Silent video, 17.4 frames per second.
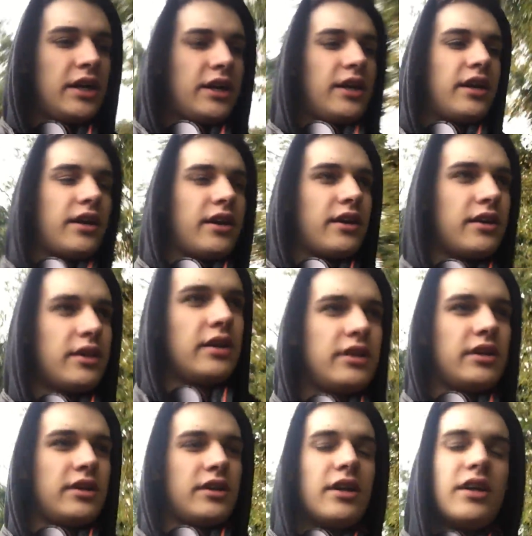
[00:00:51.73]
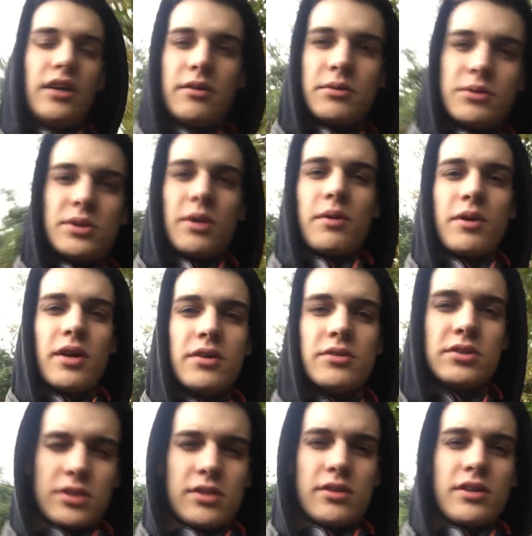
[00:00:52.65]
and we'll see how it
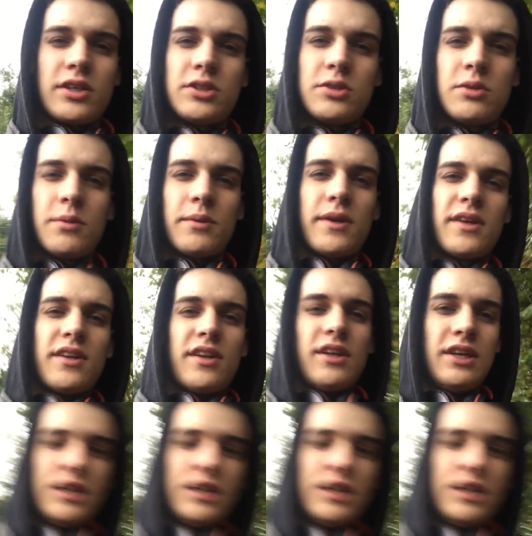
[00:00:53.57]
goes. I'll catch you in a bit.